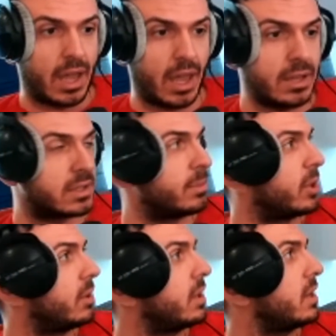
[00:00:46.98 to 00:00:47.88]

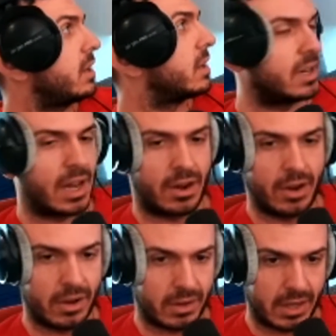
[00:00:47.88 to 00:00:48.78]
instability. I don't
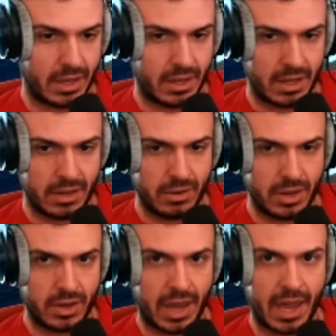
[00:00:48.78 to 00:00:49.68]
know. It, eh, you
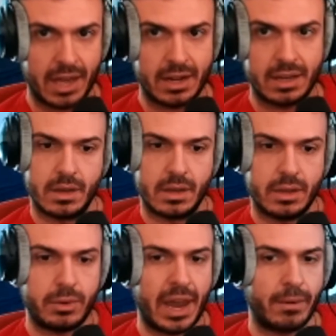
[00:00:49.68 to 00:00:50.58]
you can't
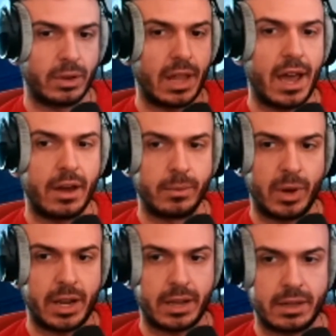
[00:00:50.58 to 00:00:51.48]
you can't rely on
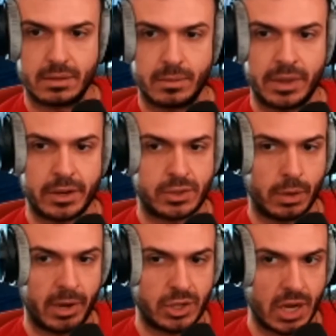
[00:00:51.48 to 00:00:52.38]
winning when there's so
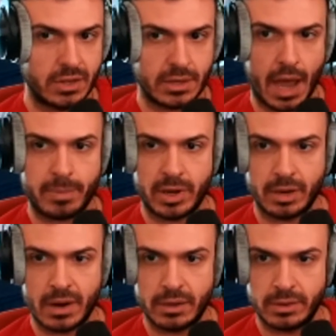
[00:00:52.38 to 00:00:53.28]
many changes happening
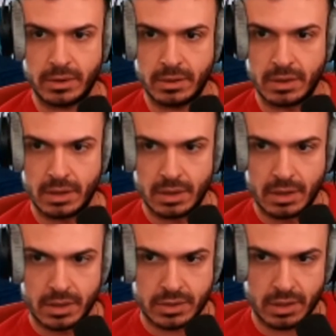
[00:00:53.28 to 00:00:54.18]
around you.
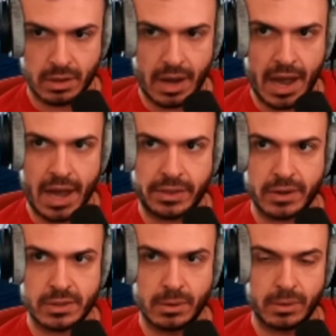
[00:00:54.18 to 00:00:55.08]
So uh,
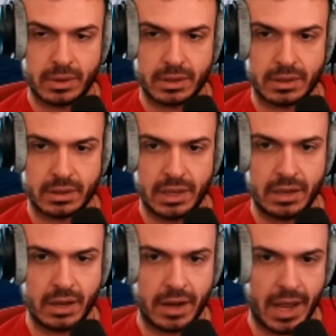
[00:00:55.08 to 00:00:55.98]
there's no clean
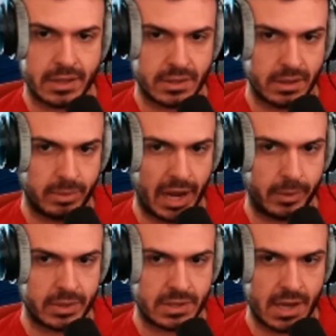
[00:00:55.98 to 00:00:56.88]
cut answer, but I
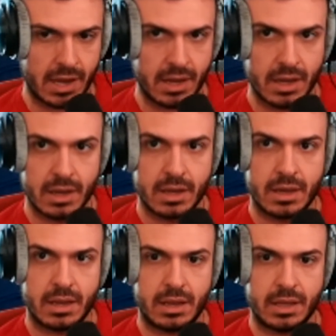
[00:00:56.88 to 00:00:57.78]
would say
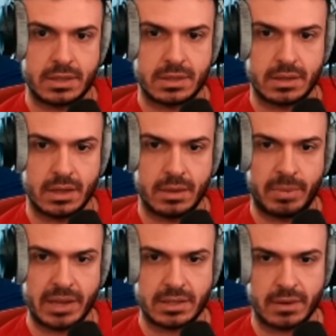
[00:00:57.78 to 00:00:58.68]
it's
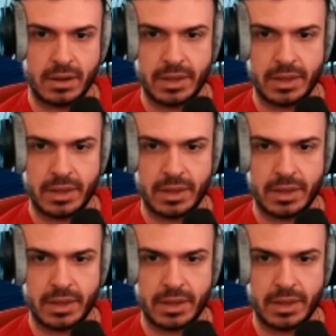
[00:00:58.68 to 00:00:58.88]
based around